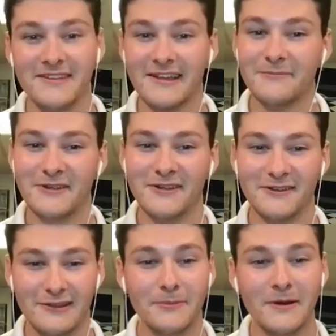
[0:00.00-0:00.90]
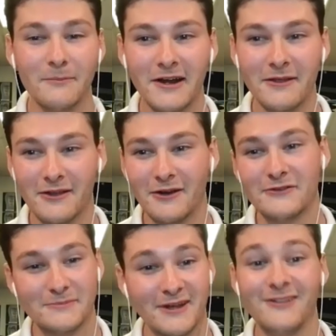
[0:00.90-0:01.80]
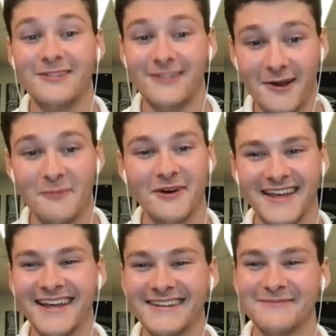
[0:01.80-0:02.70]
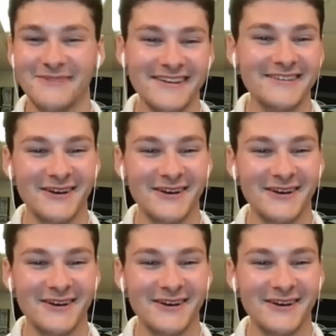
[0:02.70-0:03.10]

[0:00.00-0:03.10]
a little bit of money. It could also be a lot of money depending